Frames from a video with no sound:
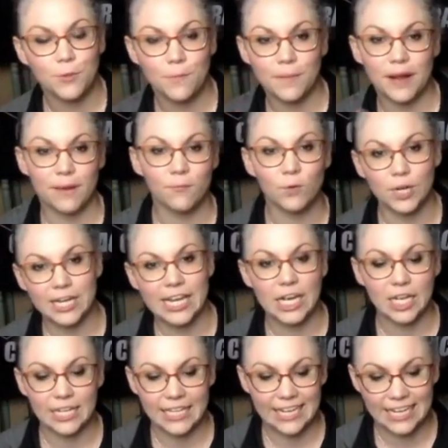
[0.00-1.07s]
but I'm working on
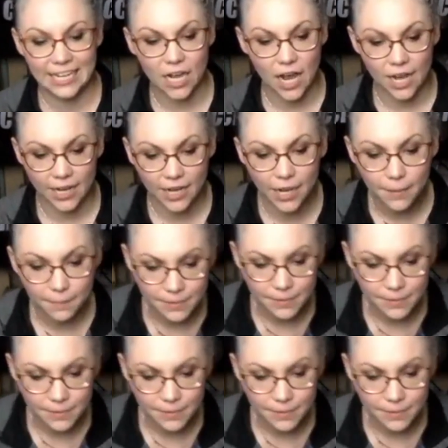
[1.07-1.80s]
getting caught up.